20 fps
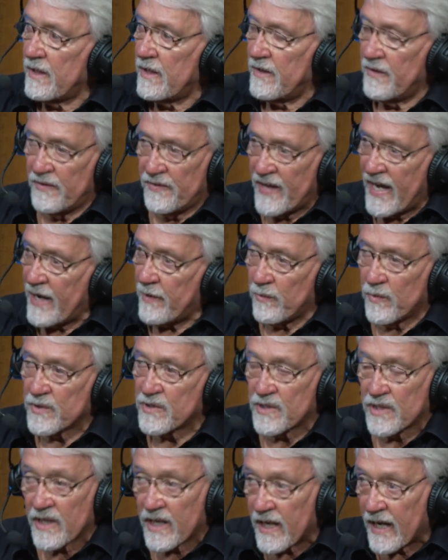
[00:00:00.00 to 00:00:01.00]
that
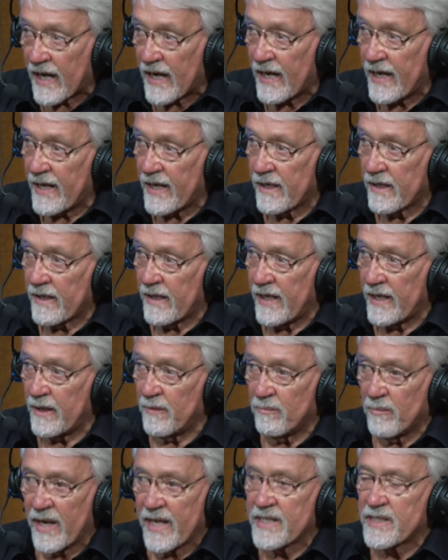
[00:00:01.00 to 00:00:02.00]
was the guy, and
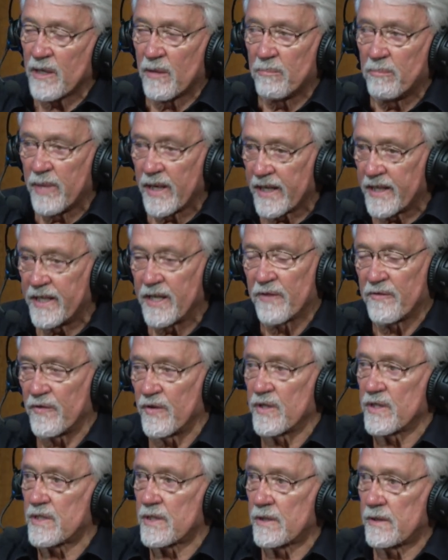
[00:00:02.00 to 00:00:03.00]
it makes a big
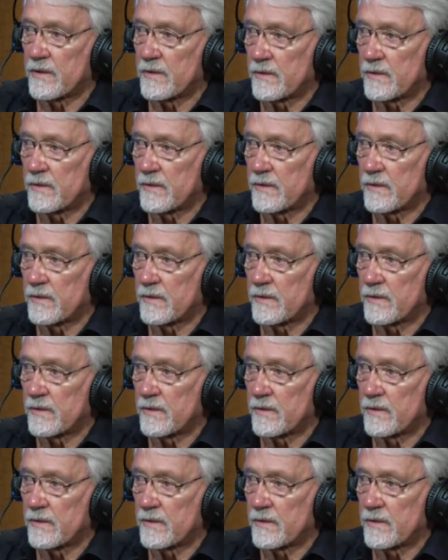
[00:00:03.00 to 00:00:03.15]
difference.